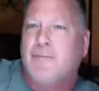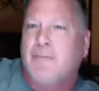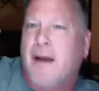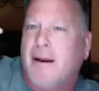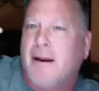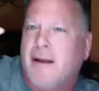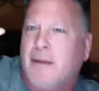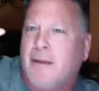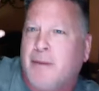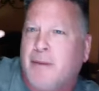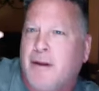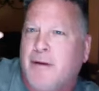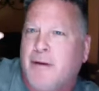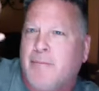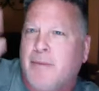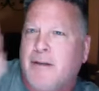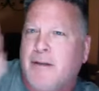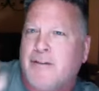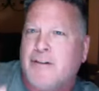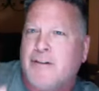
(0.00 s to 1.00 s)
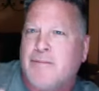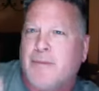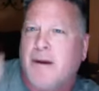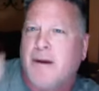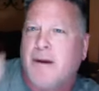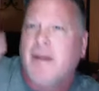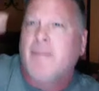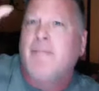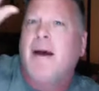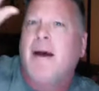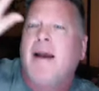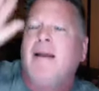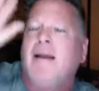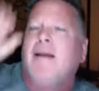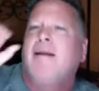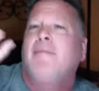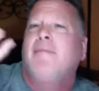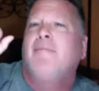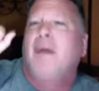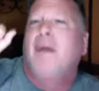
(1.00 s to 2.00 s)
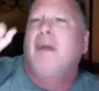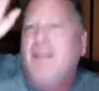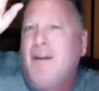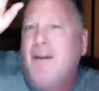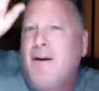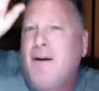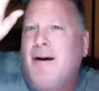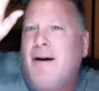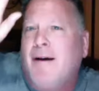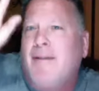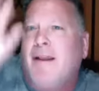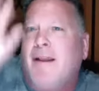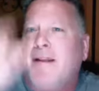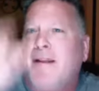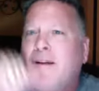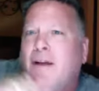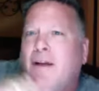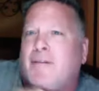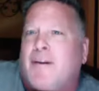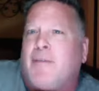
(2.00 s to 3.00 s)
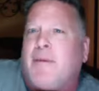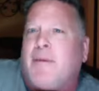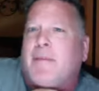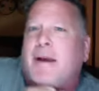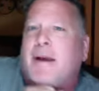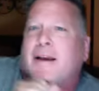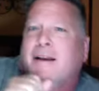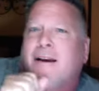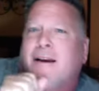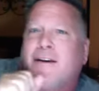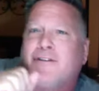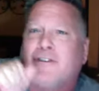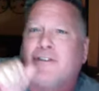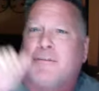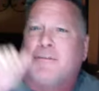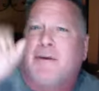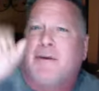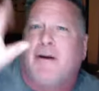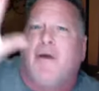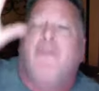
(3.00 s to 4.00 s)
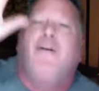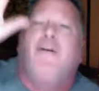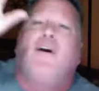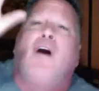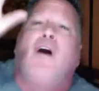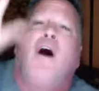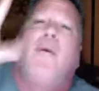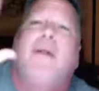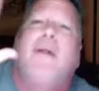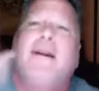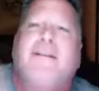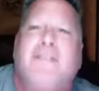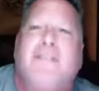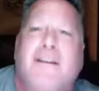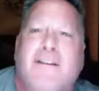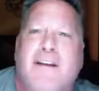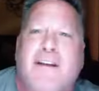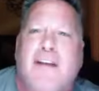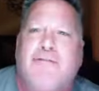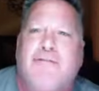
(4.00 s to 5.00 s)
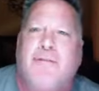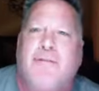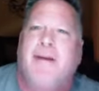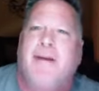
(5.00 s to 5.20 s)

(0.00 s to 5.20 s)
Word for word: Might not be your business. My my, you know, uh, they, I don't think it'll be my customer. Oh, they're already successful.